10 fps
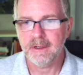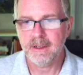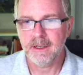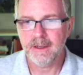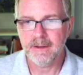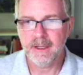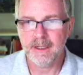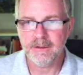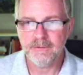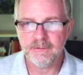And
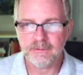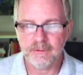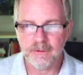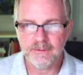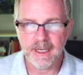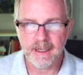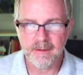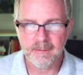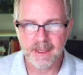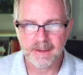then you scroll
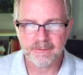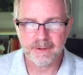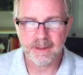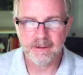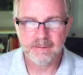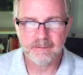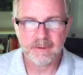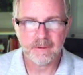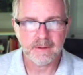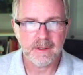down past it all.
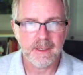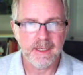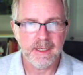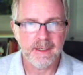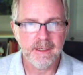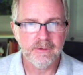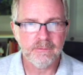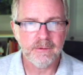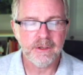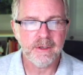And here's
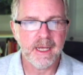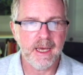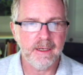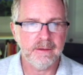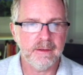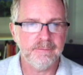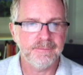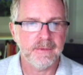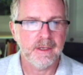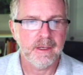what you get.
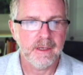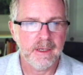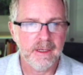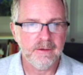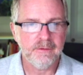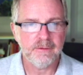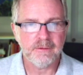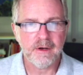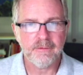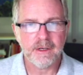In
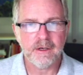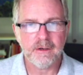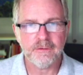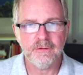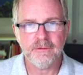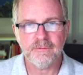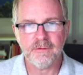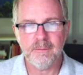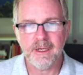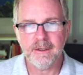discovery call, Susan
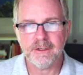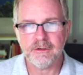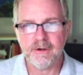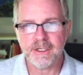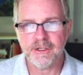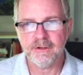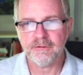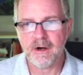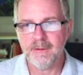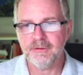from Bell Integration
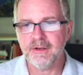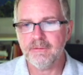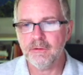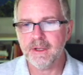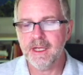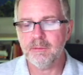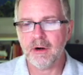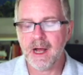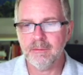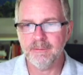describes several key
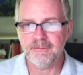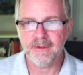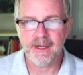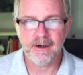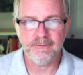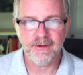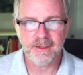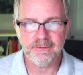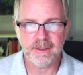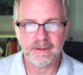problems they are
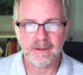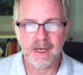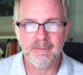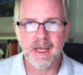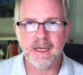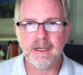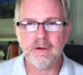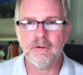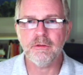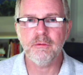facing. I'm not going to
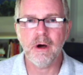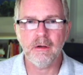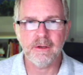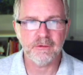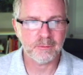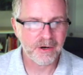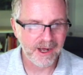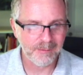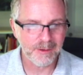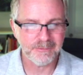go through all these
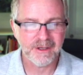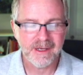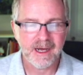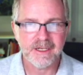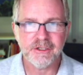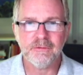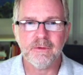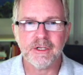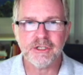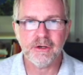problems. I just want
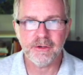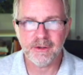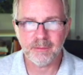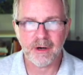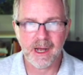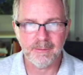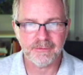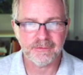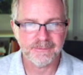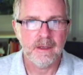to show you the prompts.